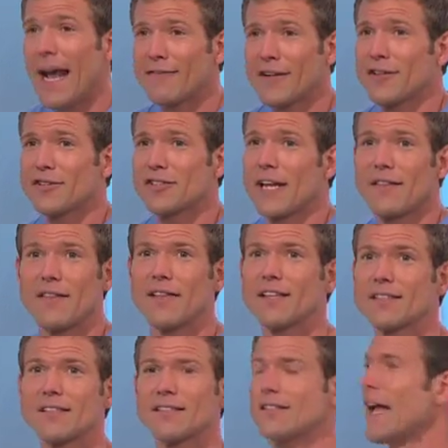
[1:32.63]
have to understand
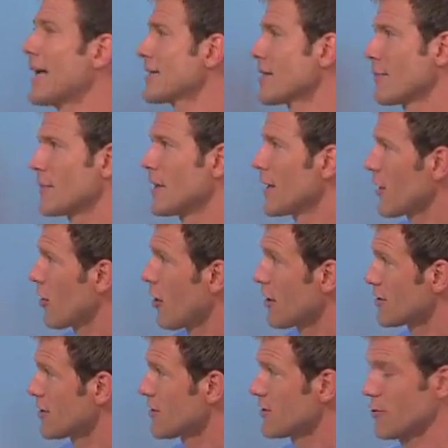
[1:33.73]
this is not something that
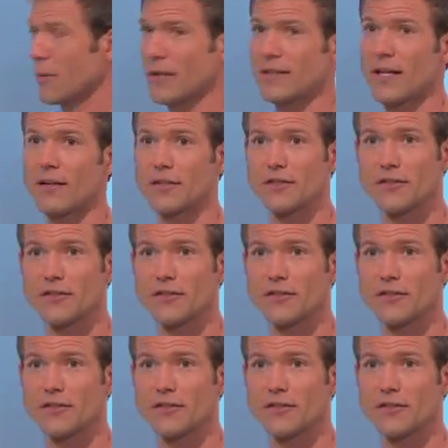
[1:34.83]
causes erectile